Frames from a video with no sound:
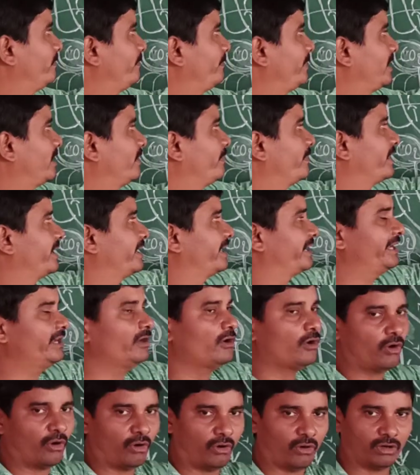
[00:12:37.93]

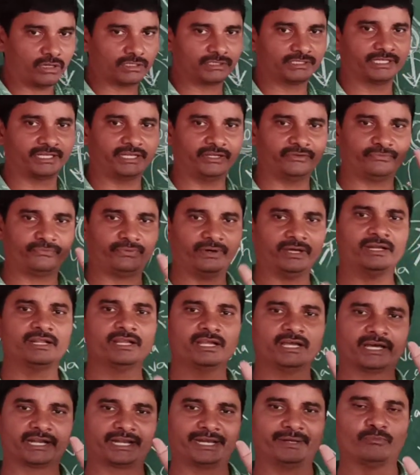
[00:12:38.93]
pulmonary artery for
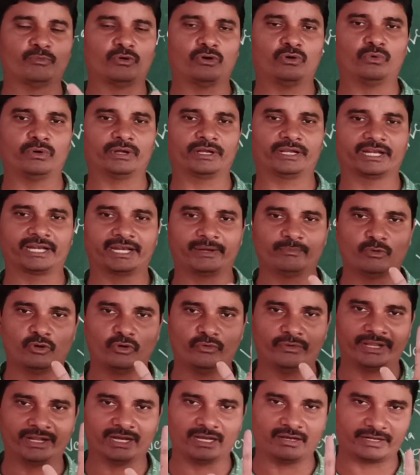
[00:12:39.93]

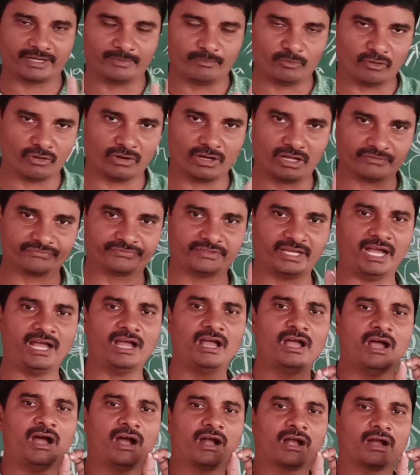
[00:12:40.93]
removal of
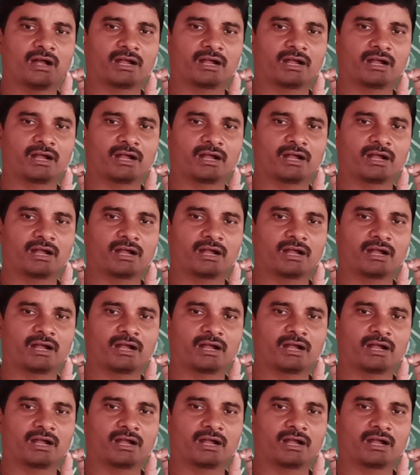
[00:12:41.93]
the